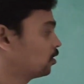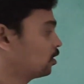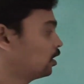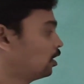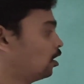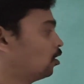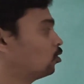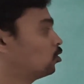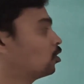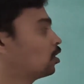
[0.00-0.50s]

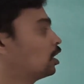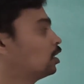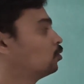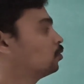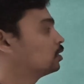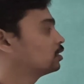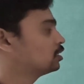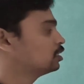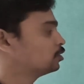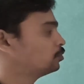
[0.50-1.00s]
And how to
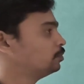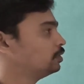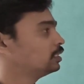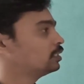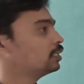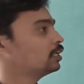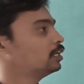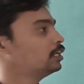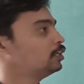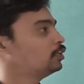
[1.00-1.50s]
convert this
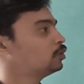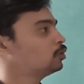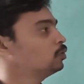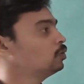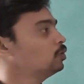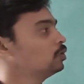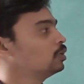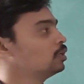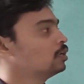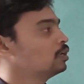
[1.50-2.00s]
methane into
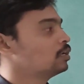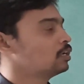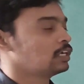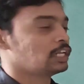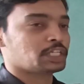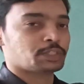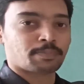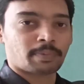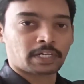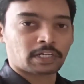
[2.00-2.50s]

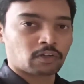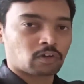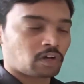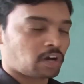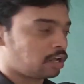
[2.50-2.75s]
respective